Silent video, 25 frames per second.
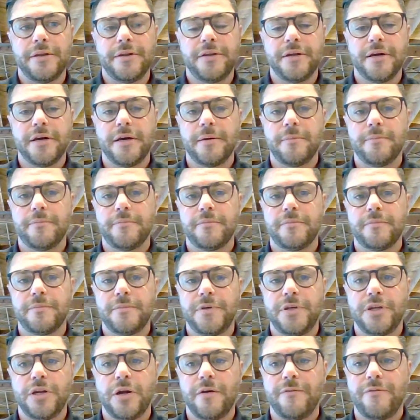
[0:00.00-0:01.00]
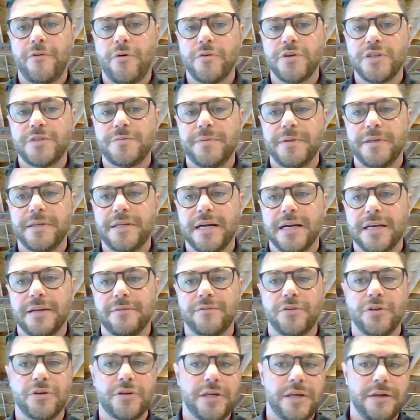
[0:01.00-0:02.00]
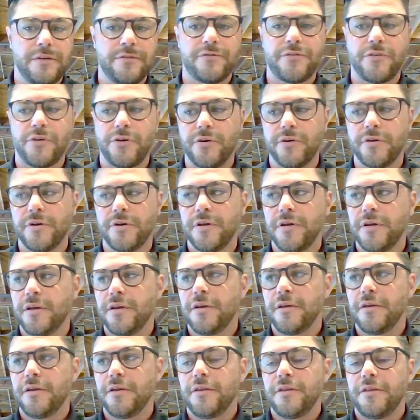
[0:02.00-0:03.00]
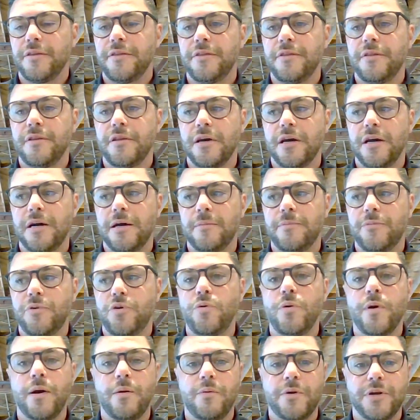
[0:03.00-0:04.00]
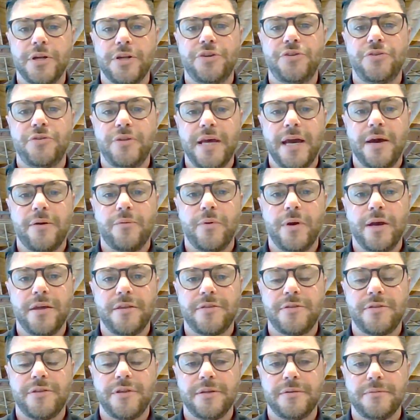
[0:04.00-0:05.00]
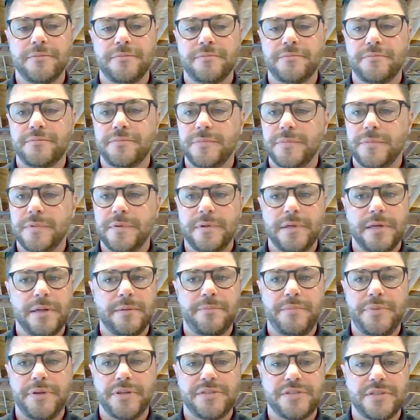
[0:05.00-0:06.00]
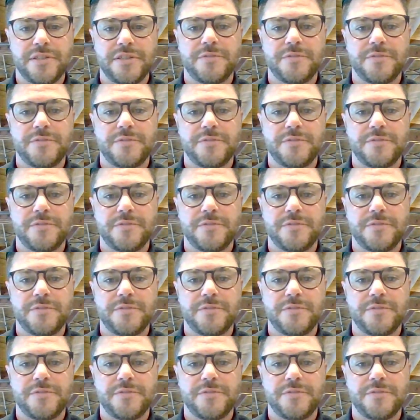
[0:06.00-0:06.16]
I've always been kind of looking for who I want to do that with, and Piston's